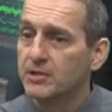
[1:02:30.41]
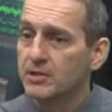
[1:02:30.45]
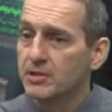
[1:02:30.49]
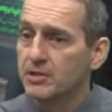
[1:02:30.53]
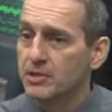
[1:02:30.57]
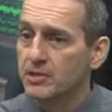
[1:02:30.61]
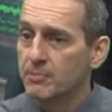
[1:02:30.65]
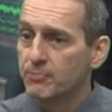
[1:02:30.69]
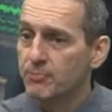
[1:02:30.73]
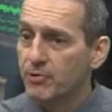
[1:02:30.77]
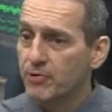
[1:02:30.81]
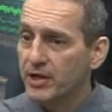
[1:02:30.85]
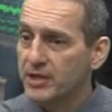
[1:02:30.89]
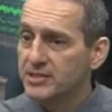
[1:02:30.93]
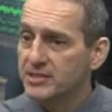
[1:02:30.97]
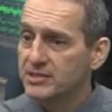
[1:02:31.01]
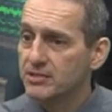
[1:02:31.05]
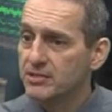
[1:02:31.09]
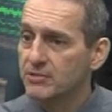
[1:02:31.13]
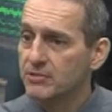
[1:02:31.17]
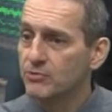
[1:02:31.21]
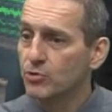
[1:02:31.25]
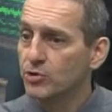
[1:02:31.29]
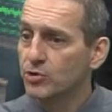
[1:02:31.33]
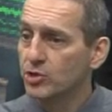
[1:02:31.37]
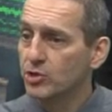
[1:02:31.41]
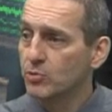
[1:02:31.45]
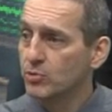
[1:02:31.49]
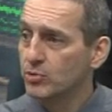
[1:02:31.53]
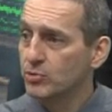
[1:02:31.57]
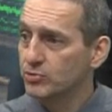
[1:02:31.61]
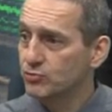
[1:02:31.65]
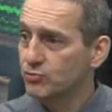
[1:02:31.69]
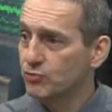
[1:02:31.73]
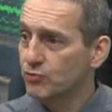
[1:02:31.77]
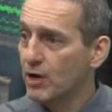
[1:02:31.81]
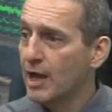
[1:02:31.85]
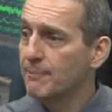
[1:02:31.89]
The price of oil will
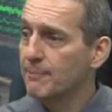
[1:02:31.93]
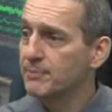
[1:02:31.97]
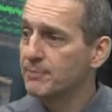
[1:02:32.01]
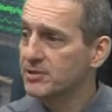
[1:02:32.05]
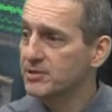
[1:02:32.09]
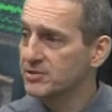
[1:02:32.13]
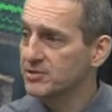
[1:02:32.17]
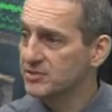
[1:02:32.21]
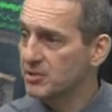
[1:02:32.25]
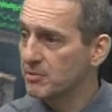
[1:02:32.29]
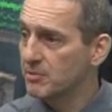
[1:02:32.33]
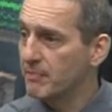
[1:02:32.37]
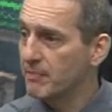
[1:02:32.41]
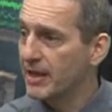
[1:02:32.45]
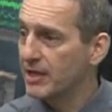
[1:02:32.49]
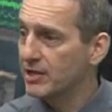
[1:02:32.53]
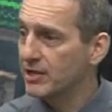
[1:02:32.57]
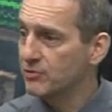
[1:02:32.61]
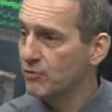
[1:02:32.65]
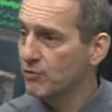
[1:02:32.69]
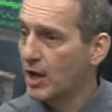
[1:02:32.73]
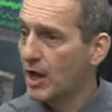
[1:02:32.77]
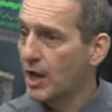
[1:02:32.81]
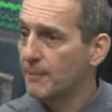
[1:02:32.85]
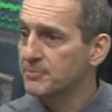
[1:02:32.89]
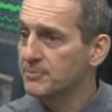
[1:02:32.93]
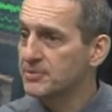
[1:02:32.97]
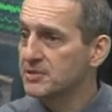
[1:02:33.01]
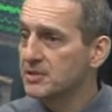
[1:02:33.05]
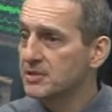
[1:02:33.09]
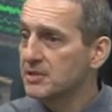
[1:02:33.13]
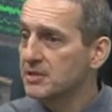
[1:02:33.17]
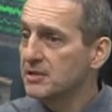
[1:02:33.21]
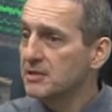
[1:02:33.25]
drop because demand drops.